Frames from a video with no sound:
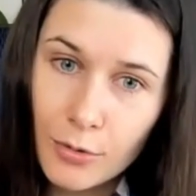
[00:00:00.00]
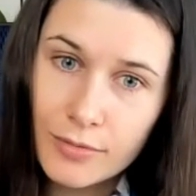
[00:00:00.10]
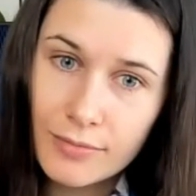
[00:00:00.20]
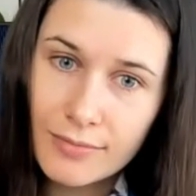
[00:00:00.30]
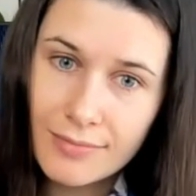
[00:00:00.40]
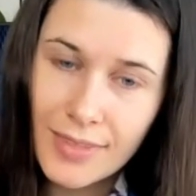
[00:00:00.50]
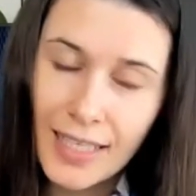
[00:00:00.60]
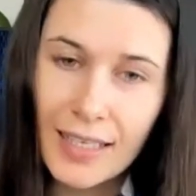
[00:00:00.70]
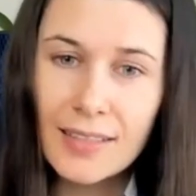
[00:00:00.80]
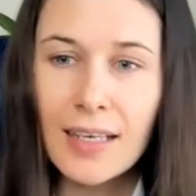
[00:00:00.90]
house.
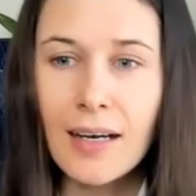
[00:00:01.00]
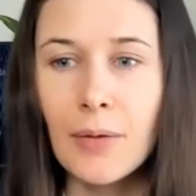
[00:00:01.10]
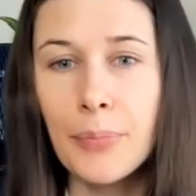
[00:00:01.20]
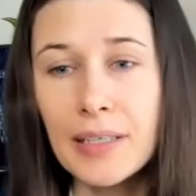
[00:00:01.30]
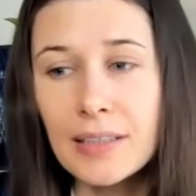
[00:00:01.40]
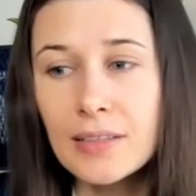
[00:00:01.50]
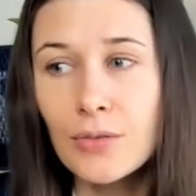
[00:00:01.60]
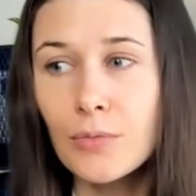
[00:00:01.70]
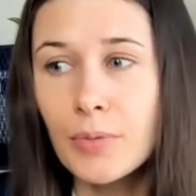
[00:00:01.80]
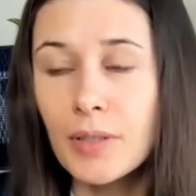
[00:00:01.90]
Yes, uh, parents
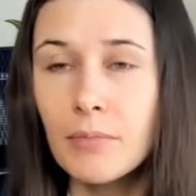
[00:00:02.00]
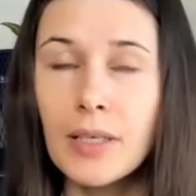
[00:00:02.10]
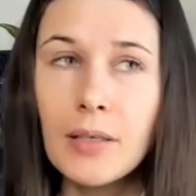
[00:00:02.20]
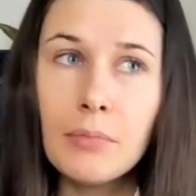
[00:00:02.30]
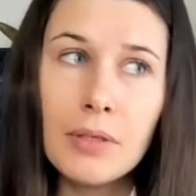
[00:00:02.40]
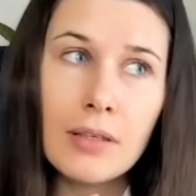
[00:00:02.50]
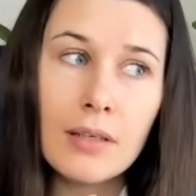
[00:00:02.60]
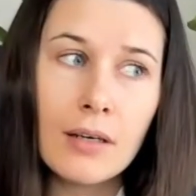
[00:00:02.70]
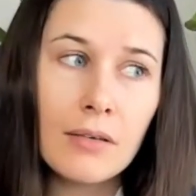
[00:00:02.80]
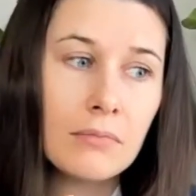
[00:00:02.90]
could be
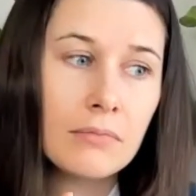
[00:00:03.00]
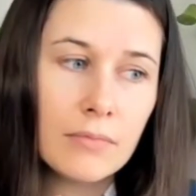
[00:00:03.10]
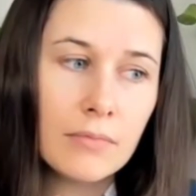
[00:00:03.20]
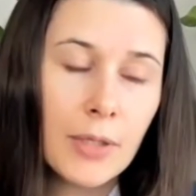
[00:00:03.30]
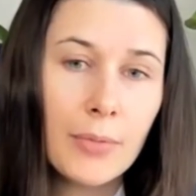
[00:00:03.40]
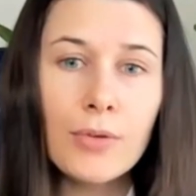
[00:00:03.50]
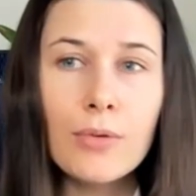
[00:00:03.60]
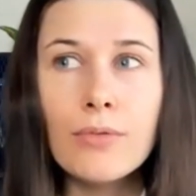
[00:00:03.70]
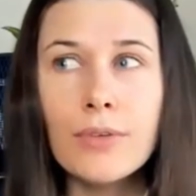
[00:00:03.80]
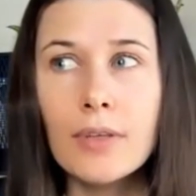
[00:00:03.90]
maybe um maybe
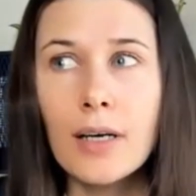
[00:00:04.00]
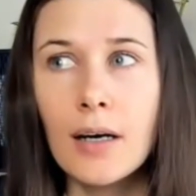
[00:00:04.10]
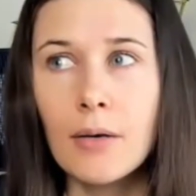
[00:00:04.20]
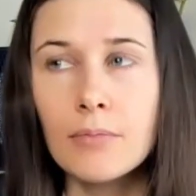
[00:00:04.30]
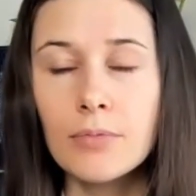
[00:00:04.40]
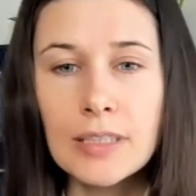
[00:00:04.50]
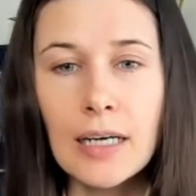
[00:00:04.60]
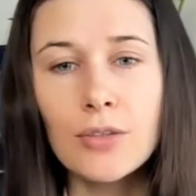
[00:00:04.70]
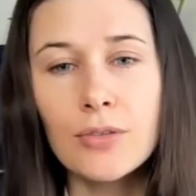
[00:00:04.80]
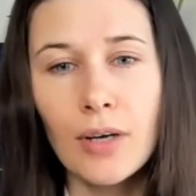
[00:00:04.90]
you will um
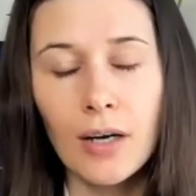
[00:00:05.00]
start to